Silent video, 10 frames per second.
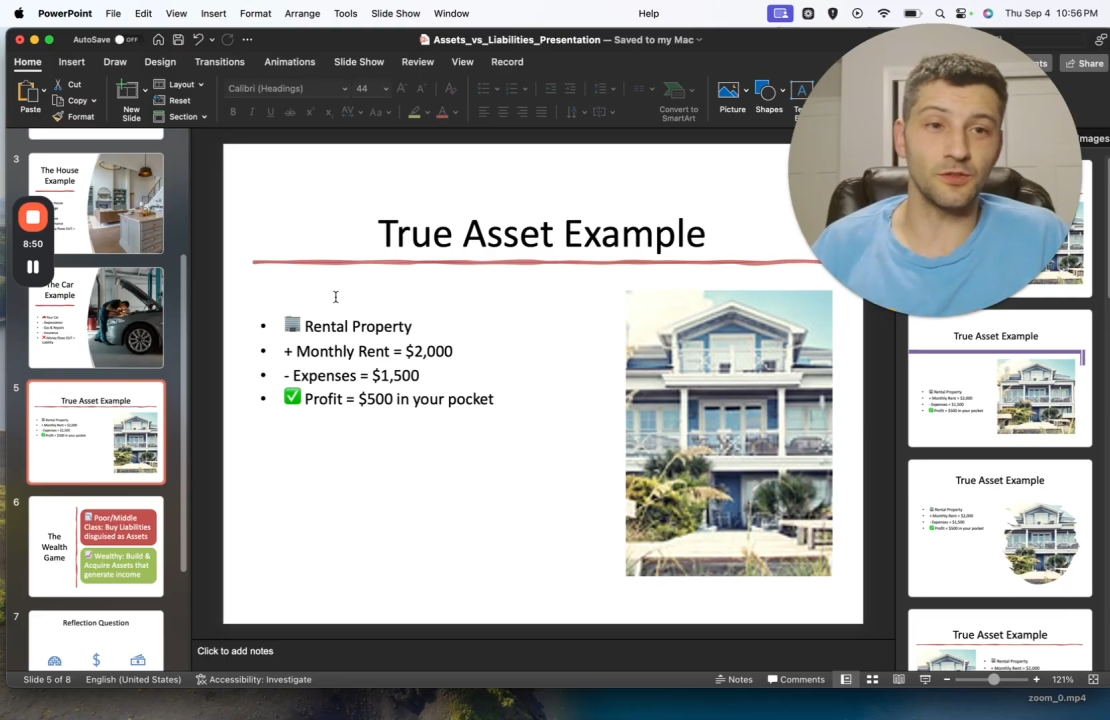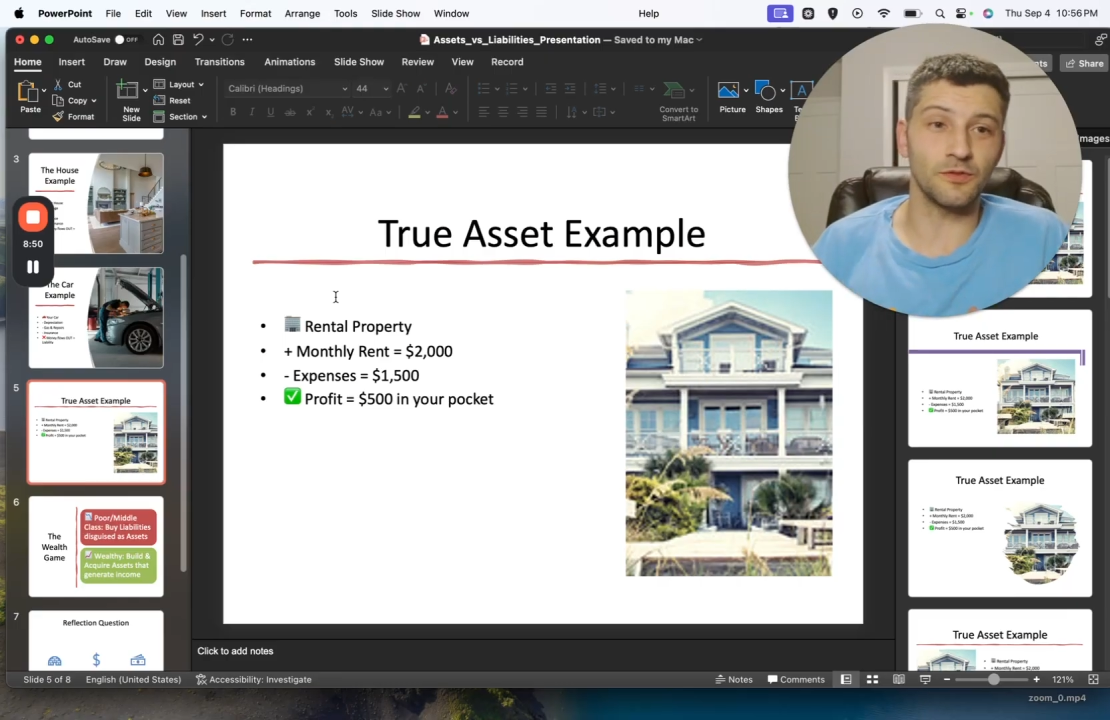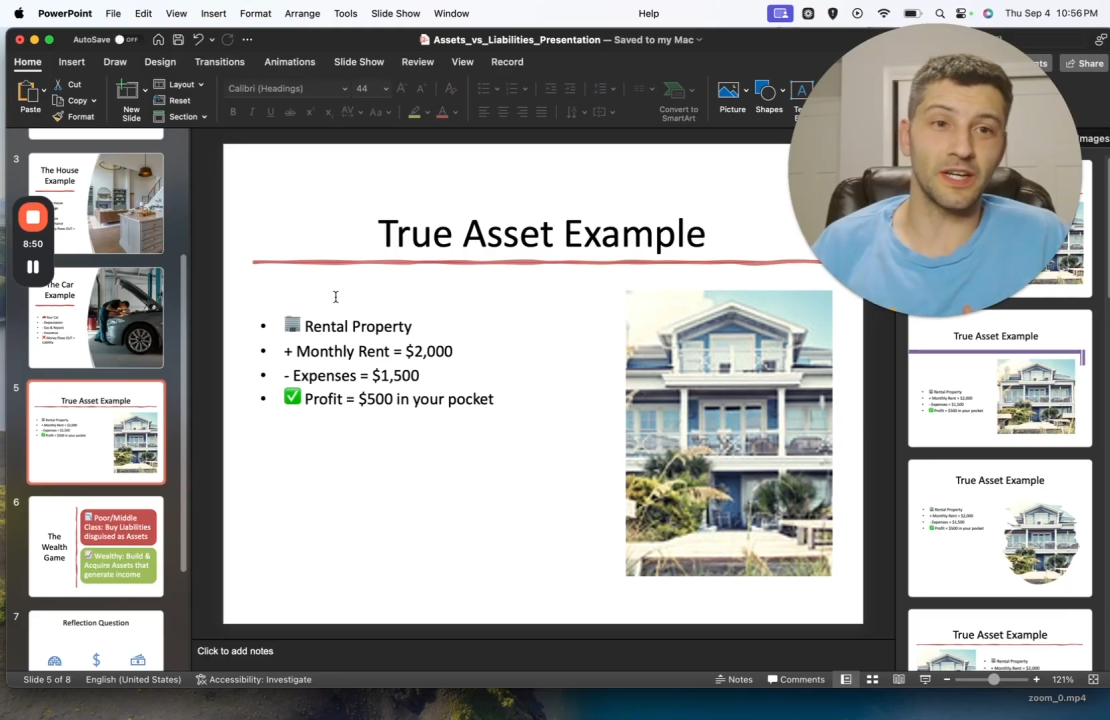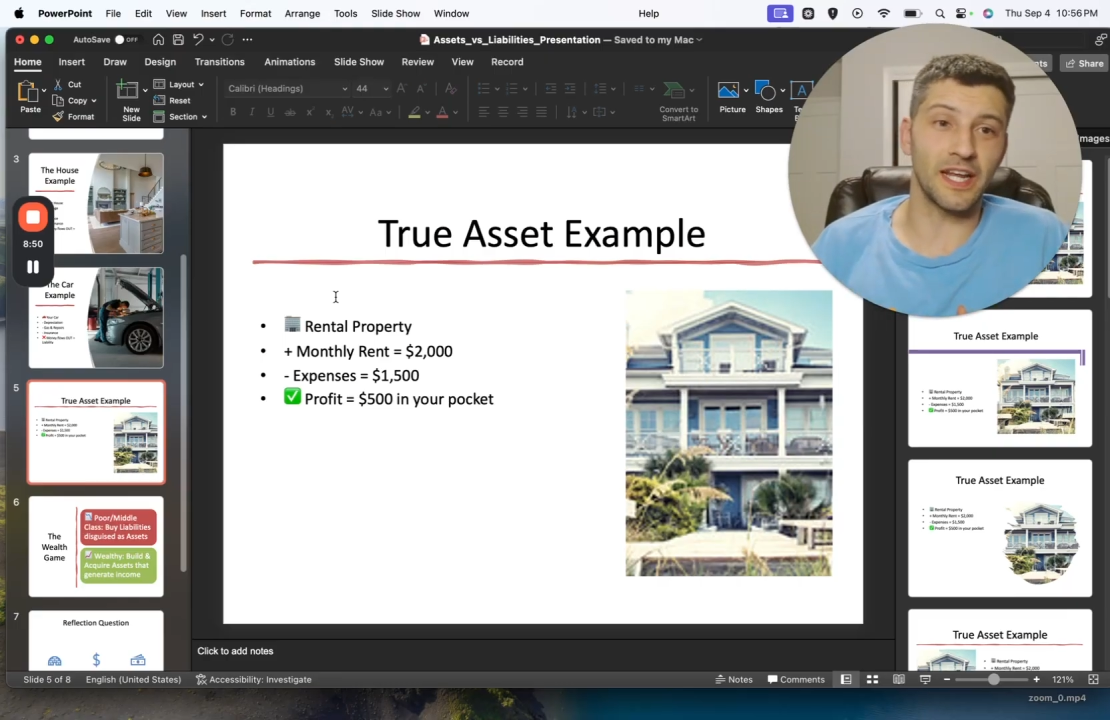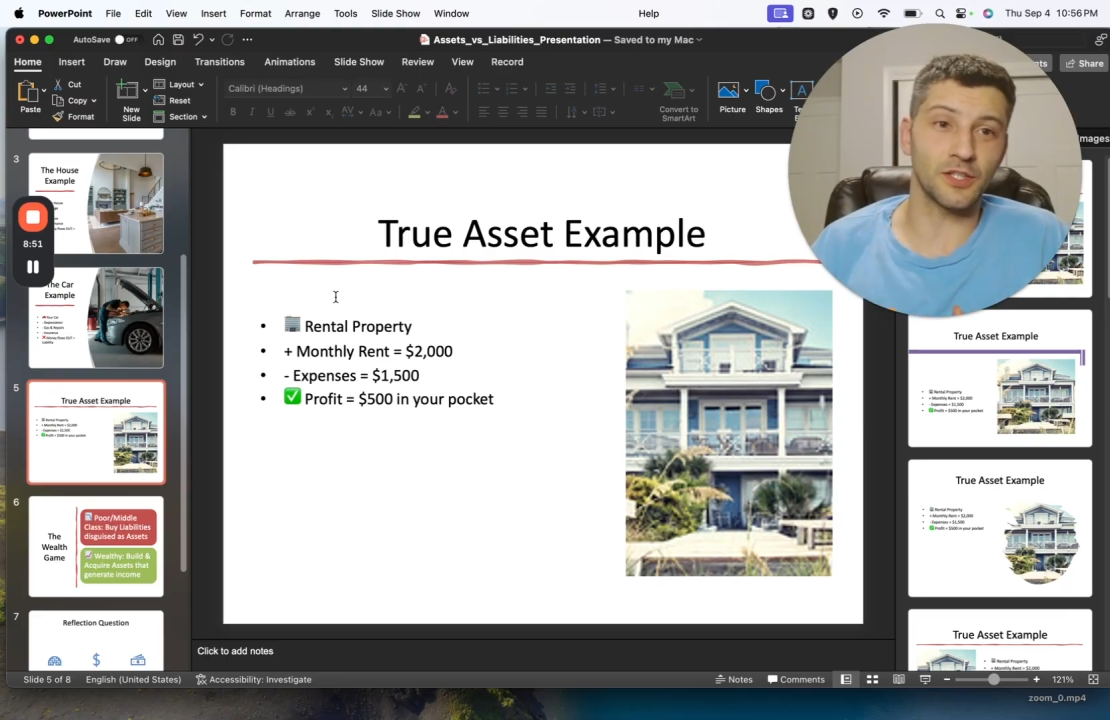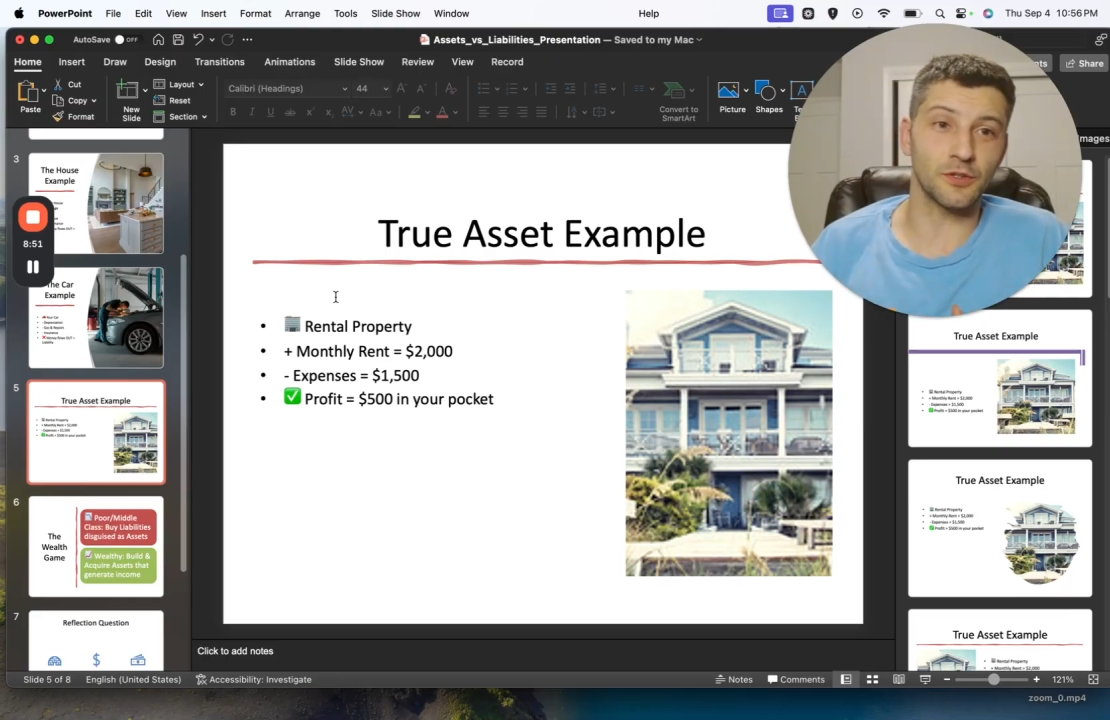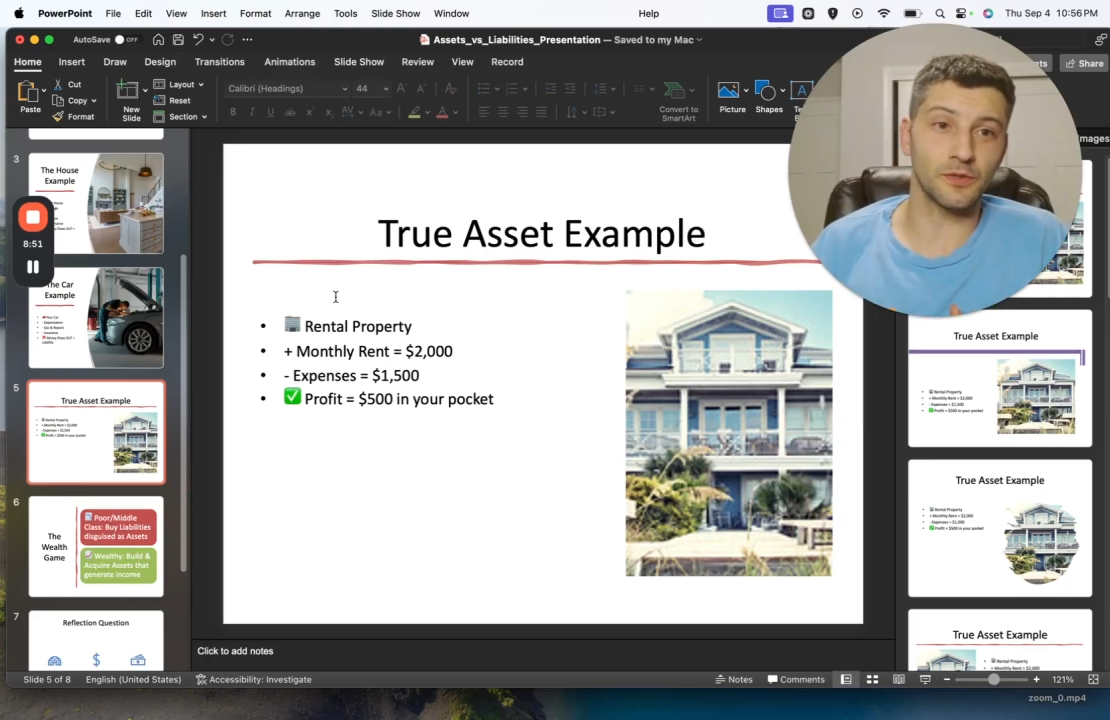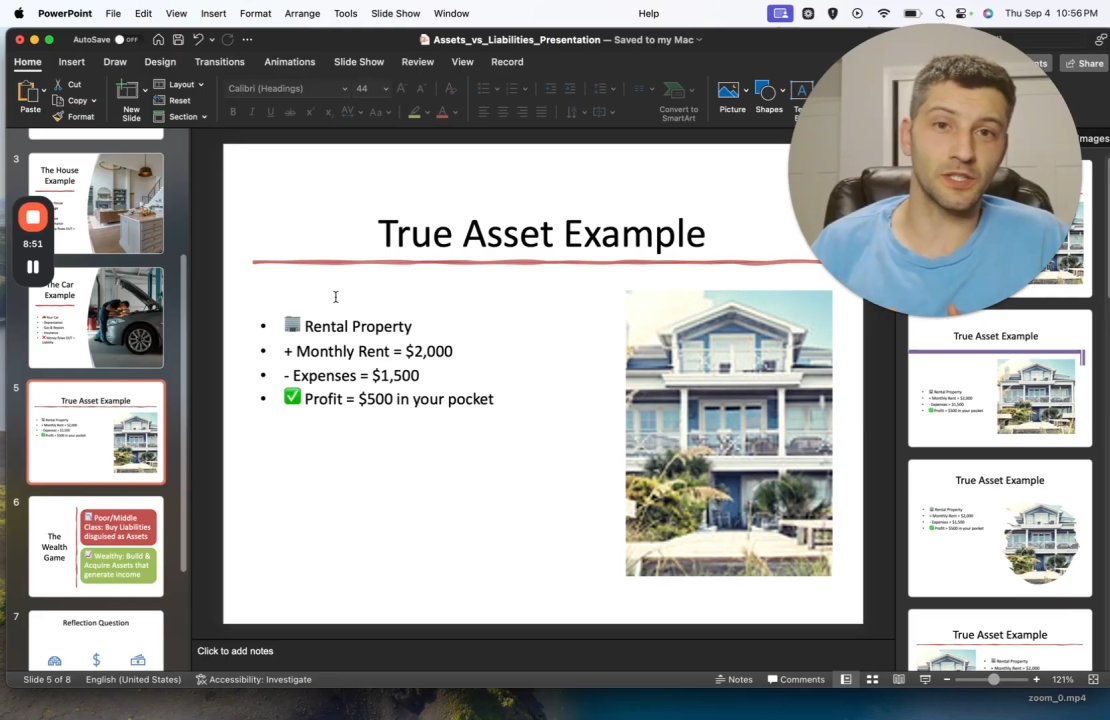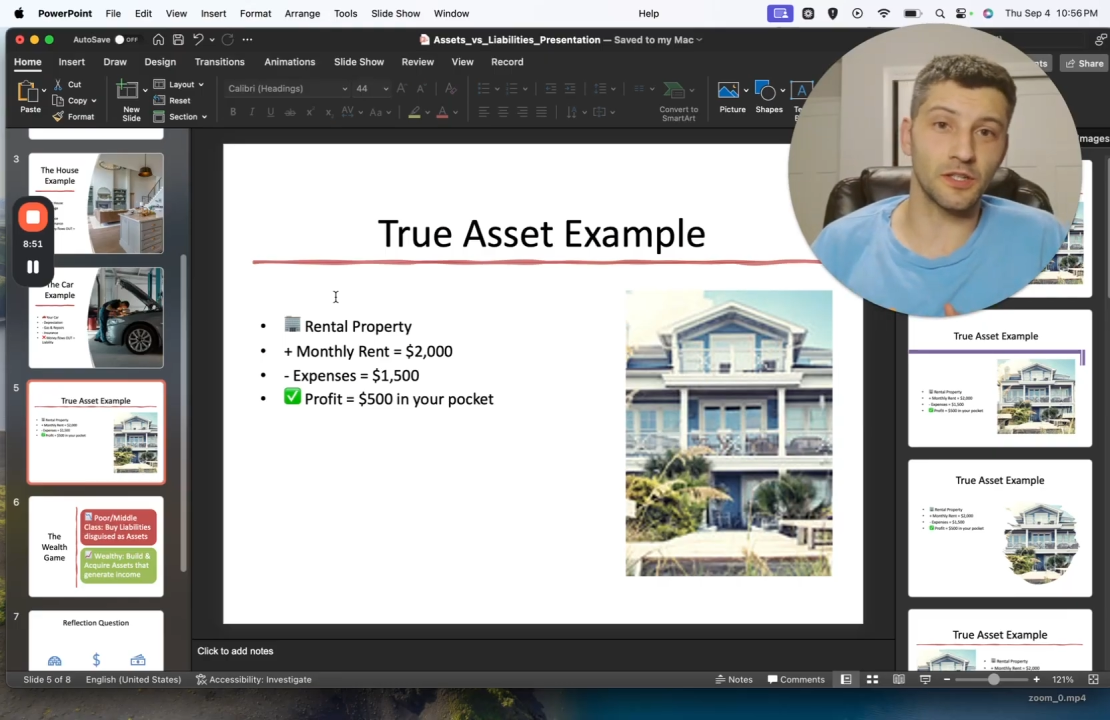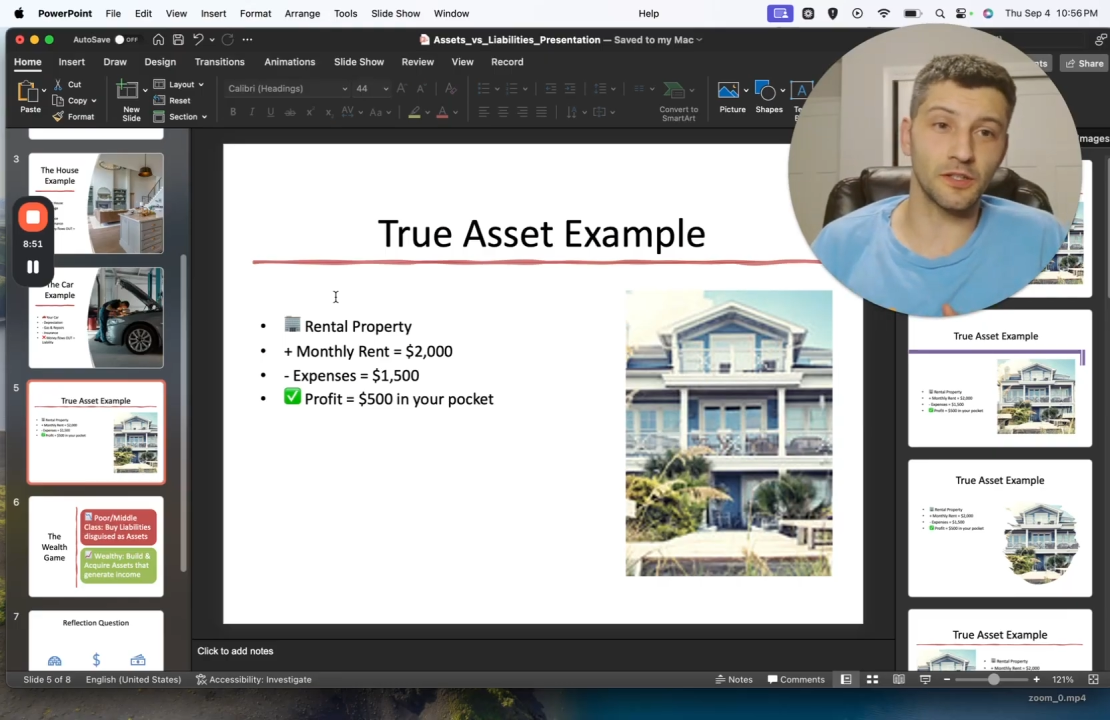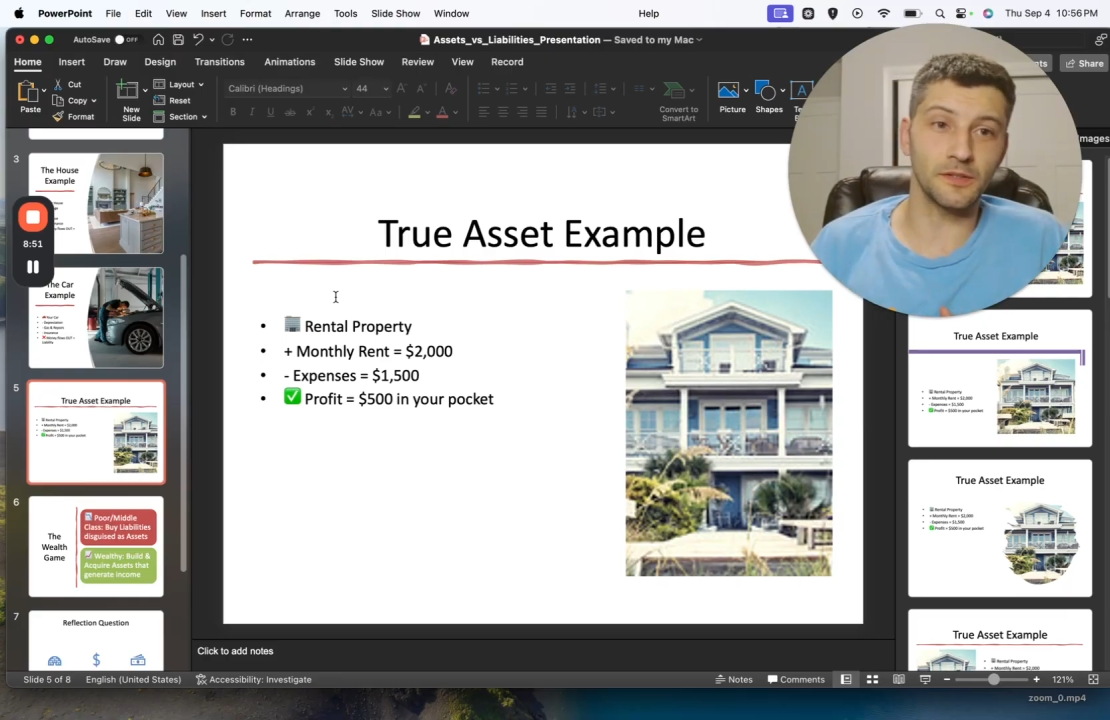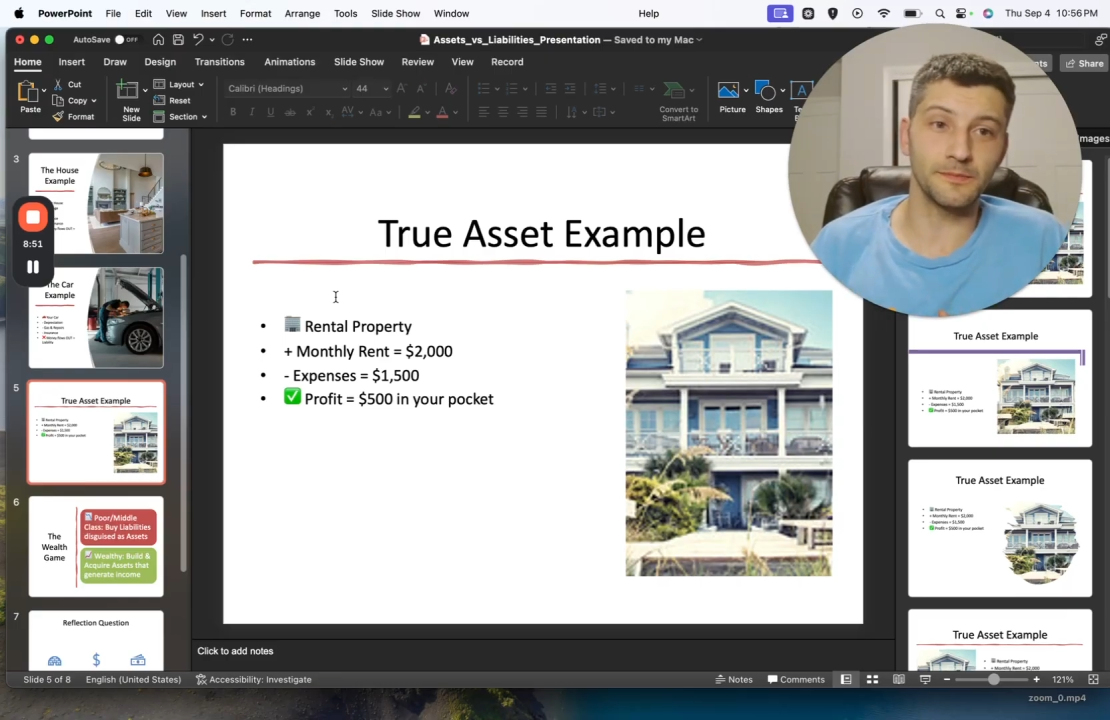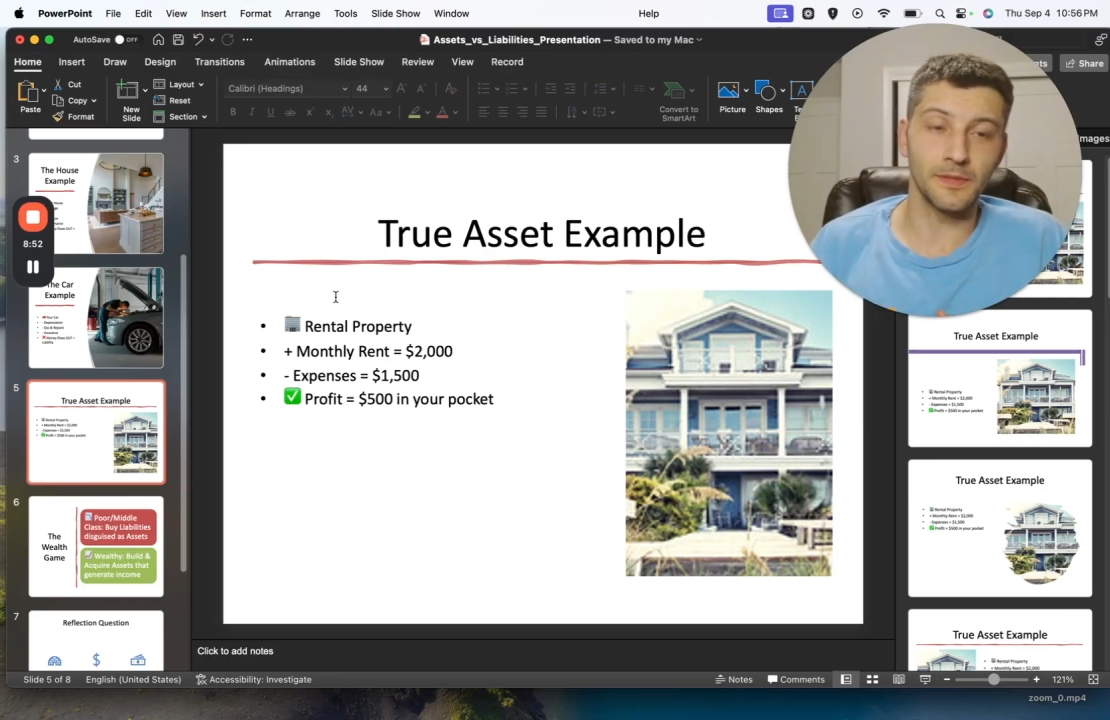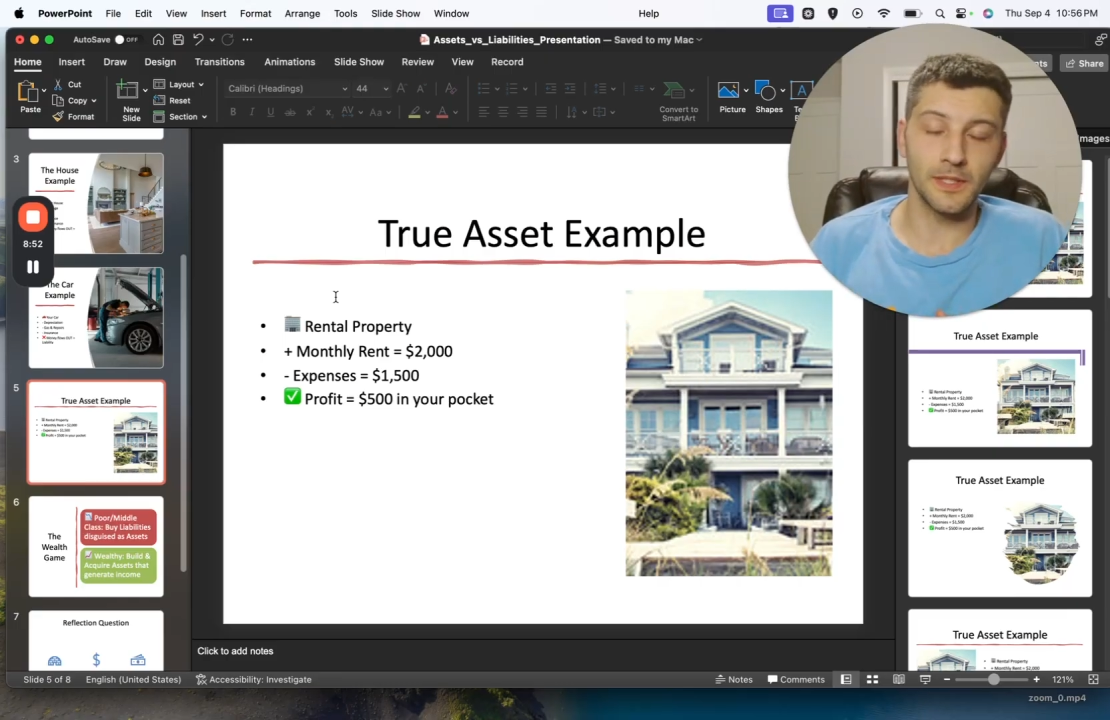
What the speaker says: financial return.